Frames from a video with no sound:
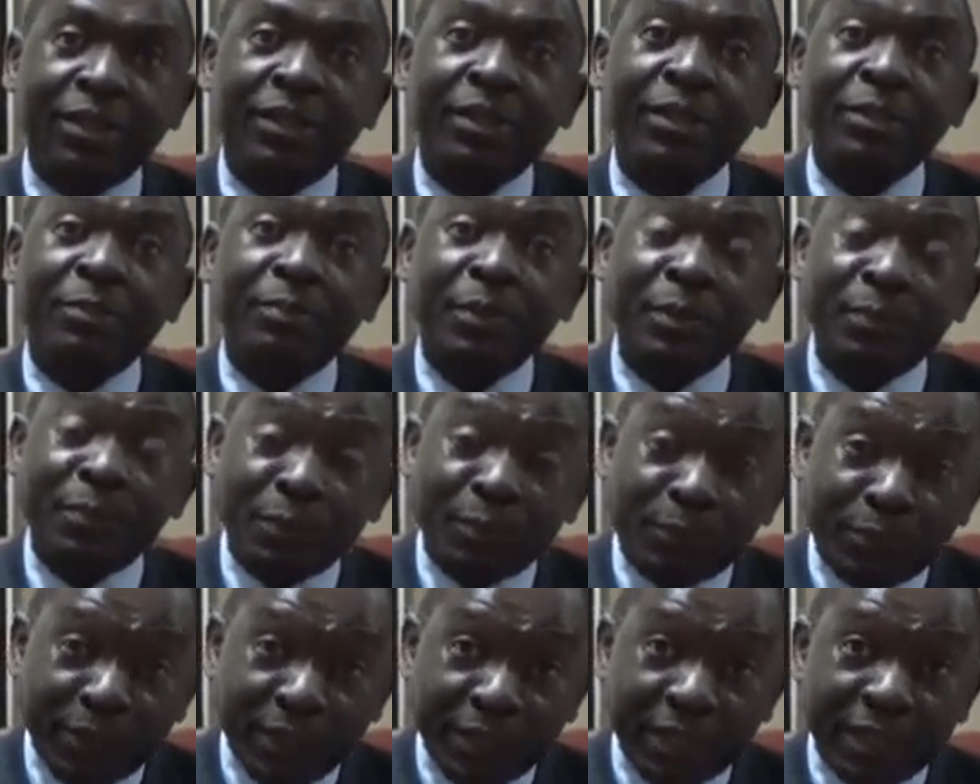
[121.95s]
The people
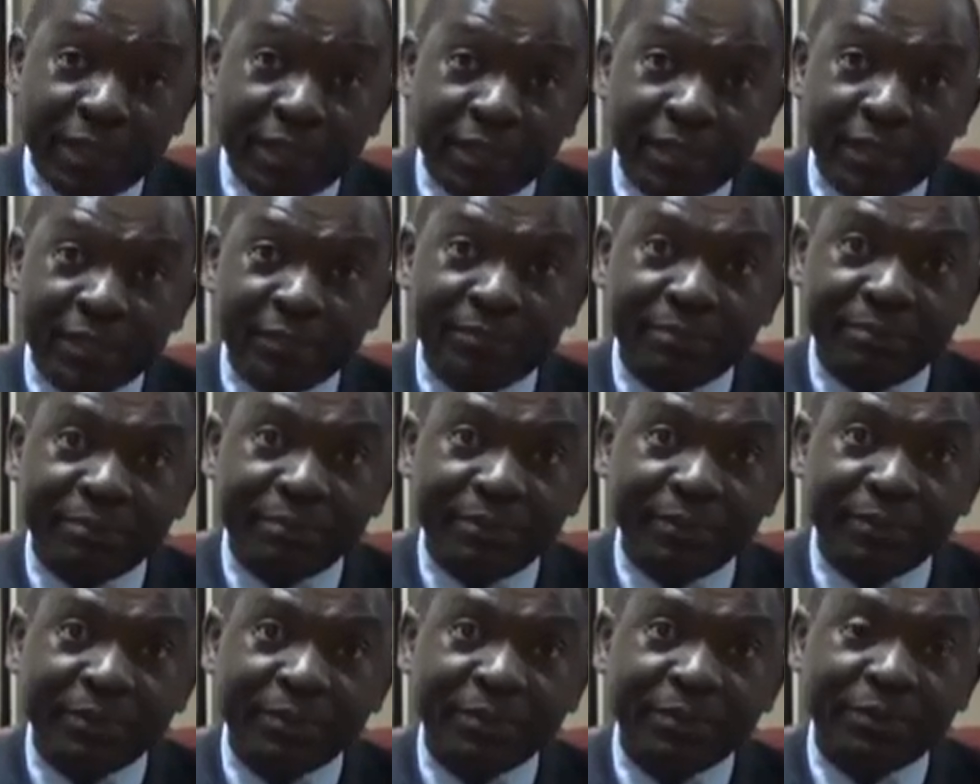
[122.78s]
present
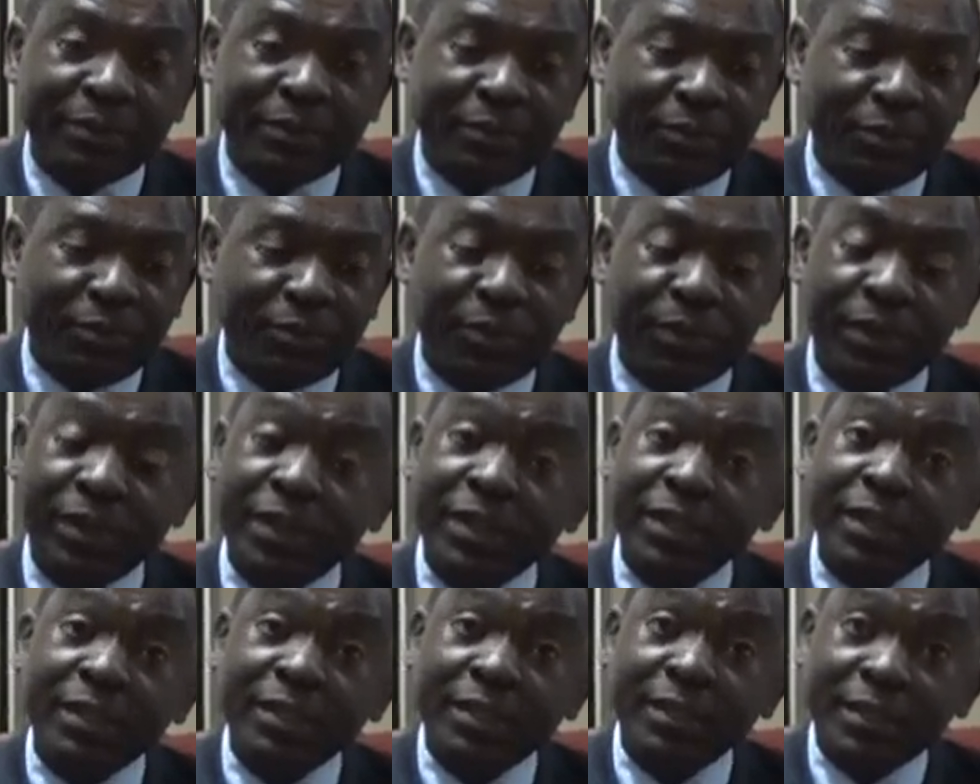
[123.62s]
were
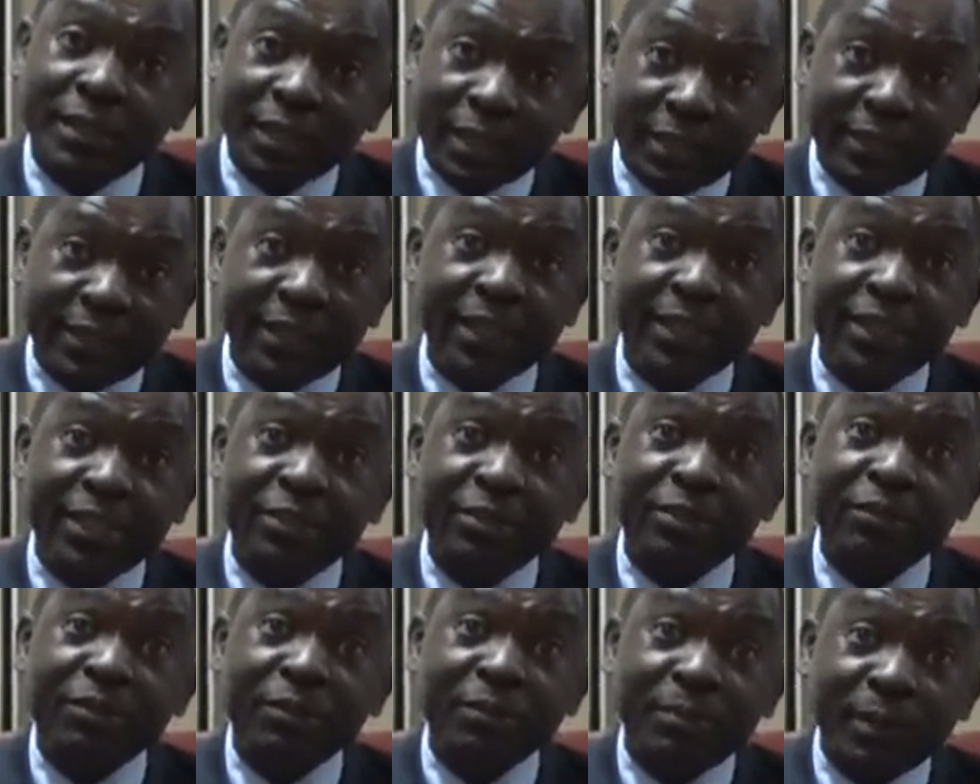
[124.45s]
the Secretary
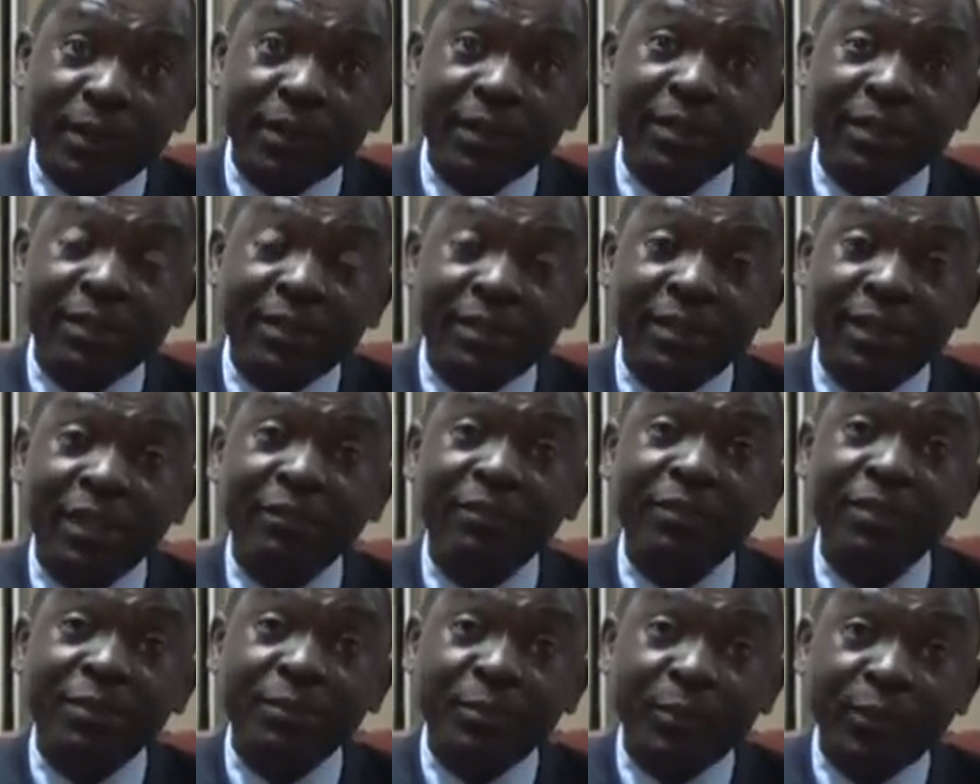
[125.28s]
General of the party,
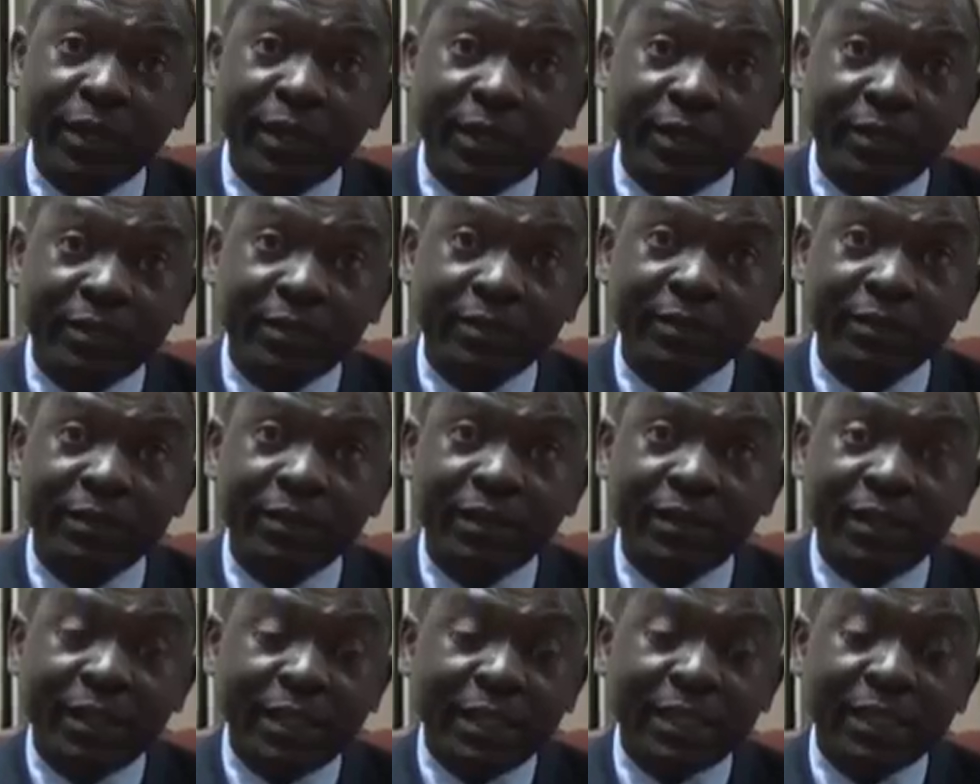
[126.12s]
Davis Mwila,
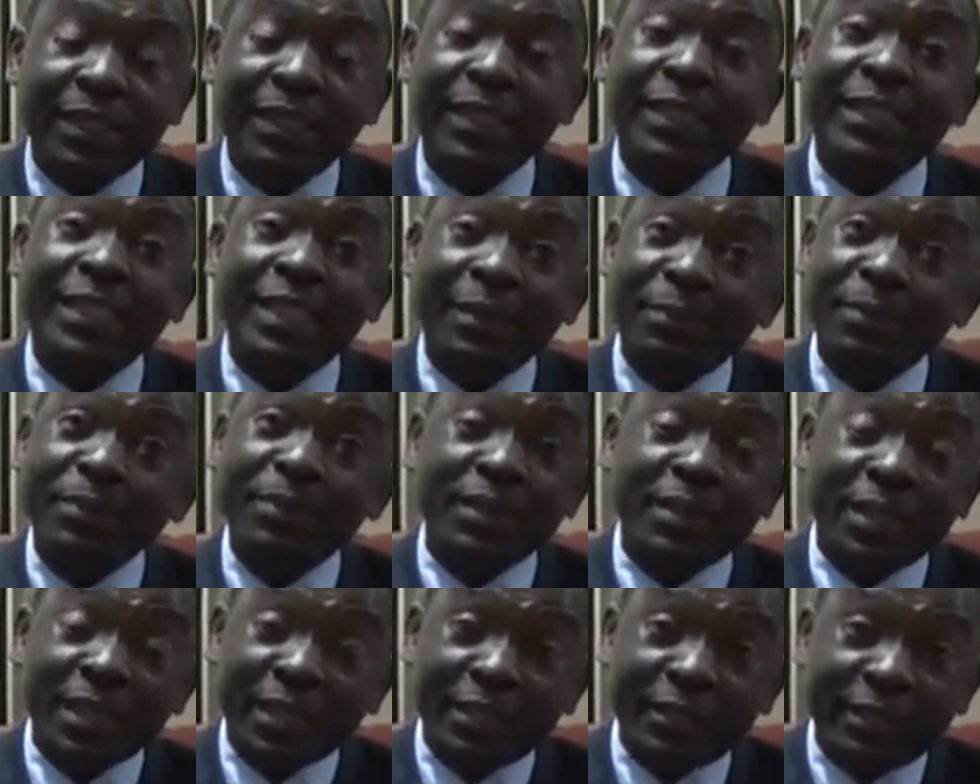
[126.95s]
the Deputy
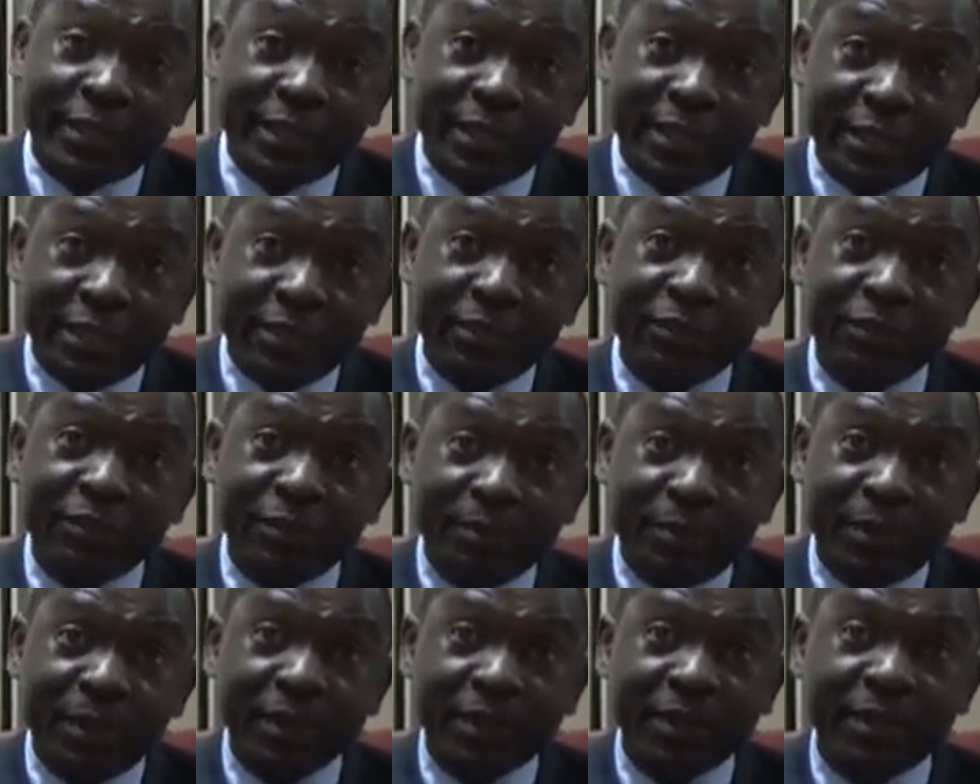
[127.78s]
Secretary General of the
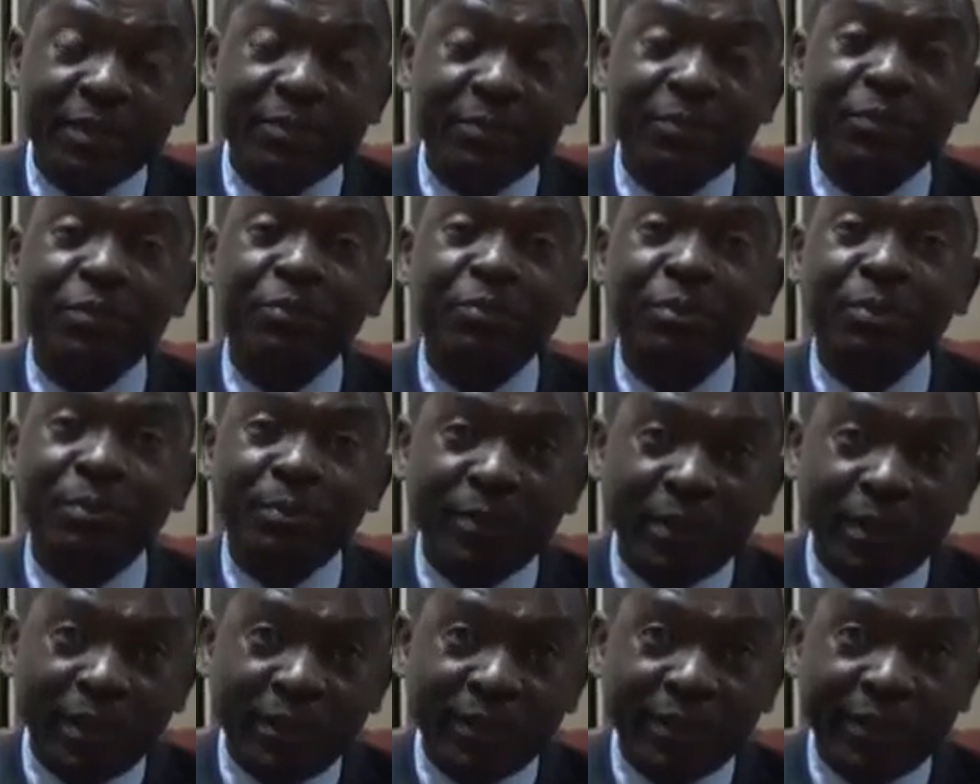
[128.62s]
party, Mumbi
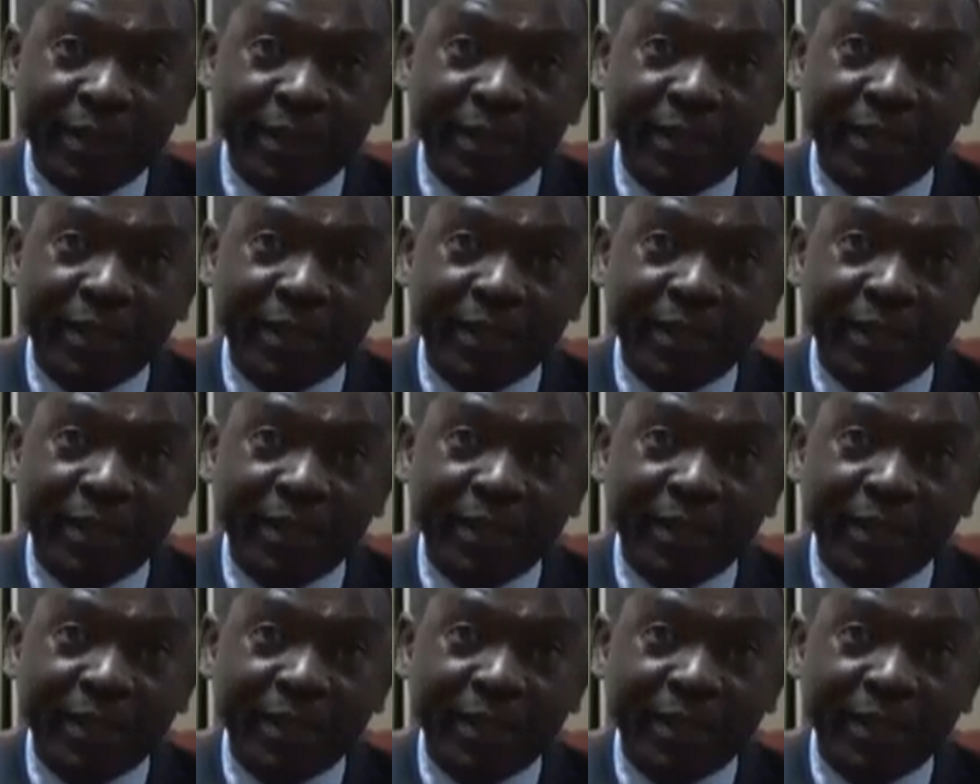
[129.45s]
Piri,